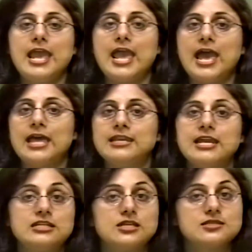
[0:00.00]
And
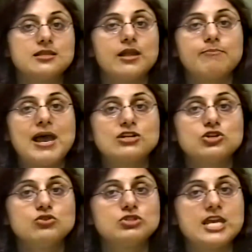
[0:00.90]
it does not
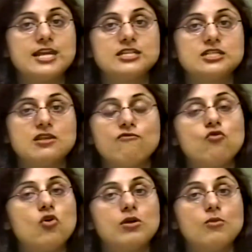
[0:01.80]
matter you take it in the
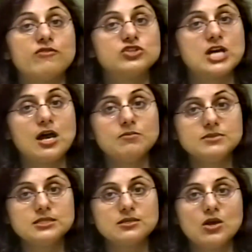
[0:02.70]
form of
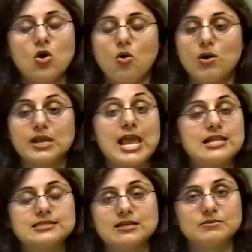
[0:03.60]
Tums or
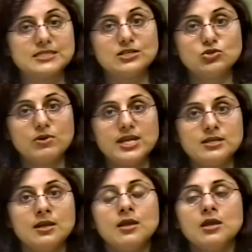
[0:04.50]
calcium citrate.